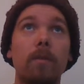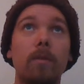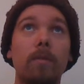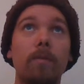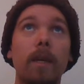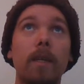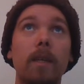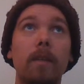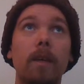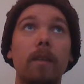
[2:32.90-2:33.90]
to
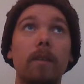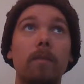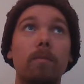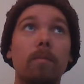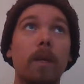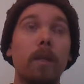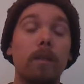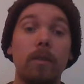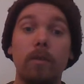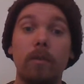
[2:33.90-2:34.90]
recognize when
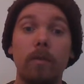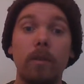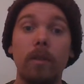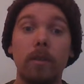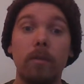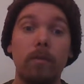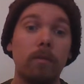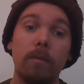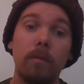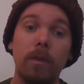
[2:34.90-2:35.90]
the universe is
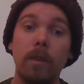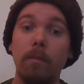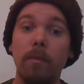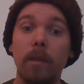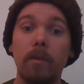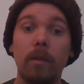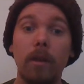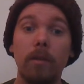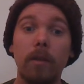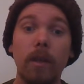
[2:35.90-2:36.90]
simply
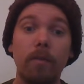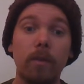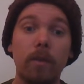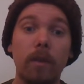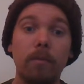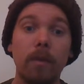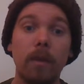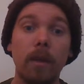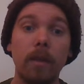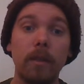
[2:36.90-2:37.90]
trying to give you
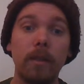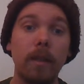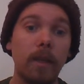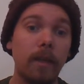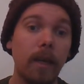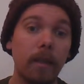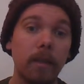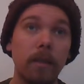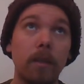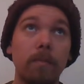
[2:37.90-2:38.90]
something and say yes.